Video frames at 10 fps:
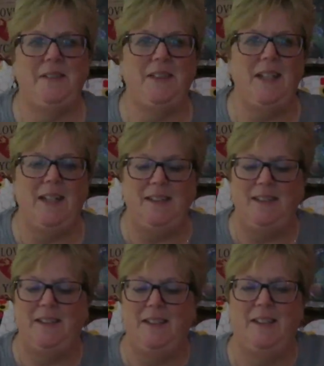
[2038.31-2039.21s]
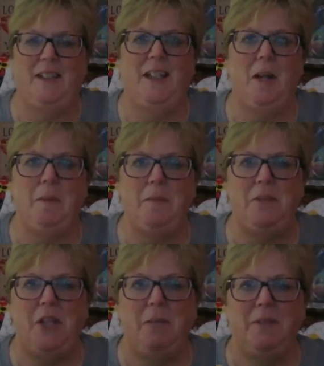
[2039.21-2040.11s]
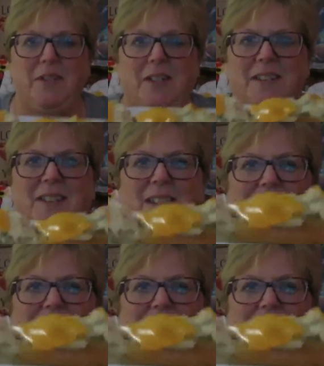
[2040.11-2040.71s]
tonight. I got my pajamas on.